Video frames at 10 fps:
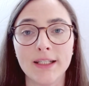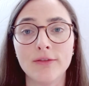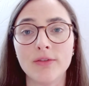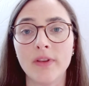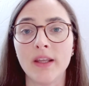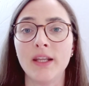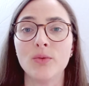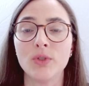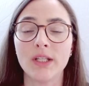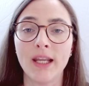if they
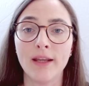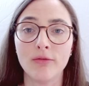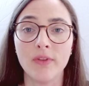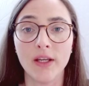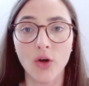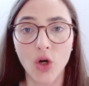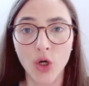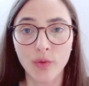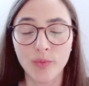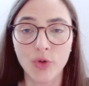would have their
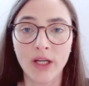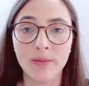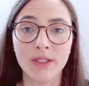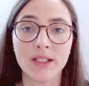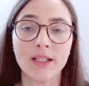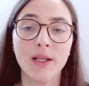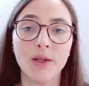on-premise